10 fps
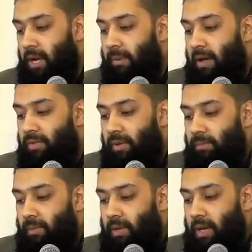about
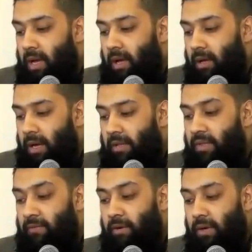them,
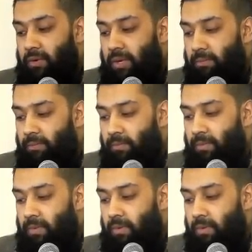and they followed him,